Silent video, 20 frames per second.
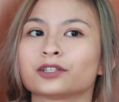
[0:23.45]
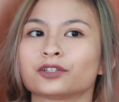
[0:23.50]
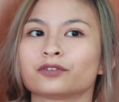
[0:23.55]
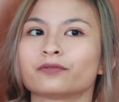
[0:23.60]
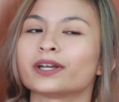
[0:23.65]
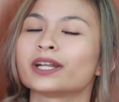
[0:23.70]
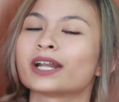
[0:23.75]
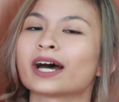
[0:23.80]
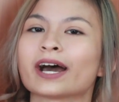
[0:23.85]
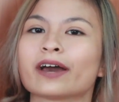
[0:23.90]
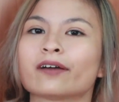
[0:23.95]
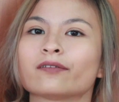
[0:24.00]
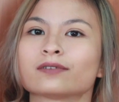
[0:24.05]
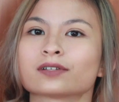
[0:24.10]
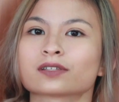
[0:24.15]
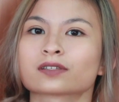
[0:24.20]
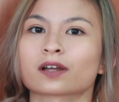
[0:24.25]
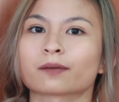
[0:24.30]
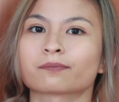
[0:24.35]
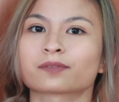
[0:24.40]
you and I will
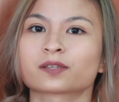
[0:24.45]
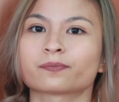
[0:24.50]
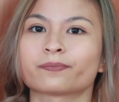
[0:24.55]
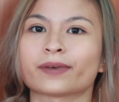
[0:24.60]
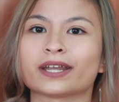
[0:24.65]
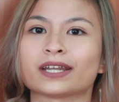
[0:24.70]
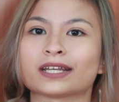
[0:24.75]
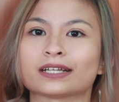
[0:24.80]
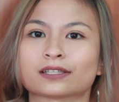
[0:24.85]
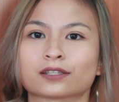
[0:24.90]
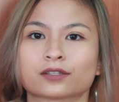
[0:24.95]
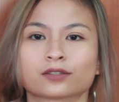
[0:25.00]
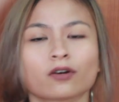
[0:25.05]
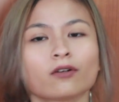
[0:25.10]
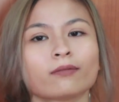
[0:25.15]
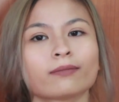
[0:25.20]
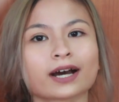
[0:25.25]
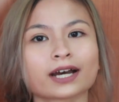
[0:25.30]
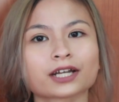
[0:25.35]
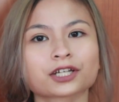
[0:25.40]
stop spending
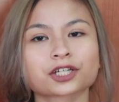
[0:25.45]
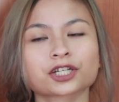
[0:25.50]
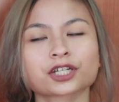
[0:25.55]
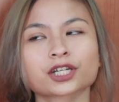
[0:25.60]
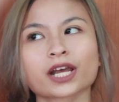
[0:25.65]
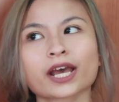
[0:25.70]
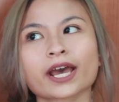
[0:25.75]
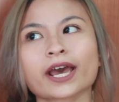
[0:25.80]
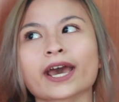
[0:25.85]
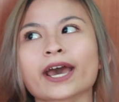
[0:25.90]
so much.